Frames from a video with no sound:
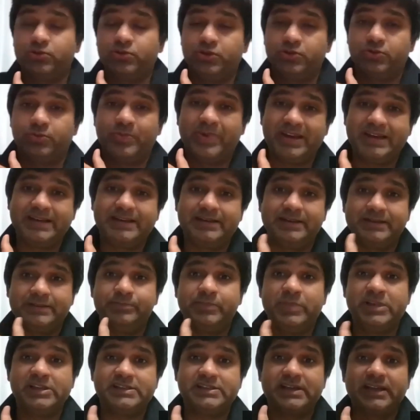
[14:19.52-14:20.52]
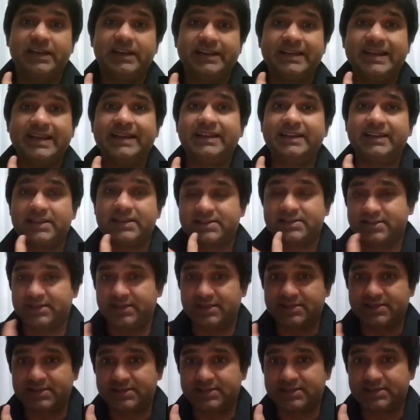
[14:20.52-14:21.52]
you basically getting
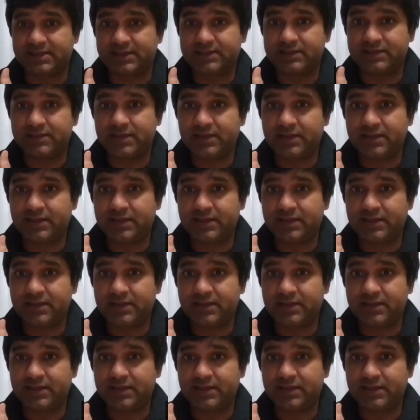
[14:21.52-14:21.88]
assisted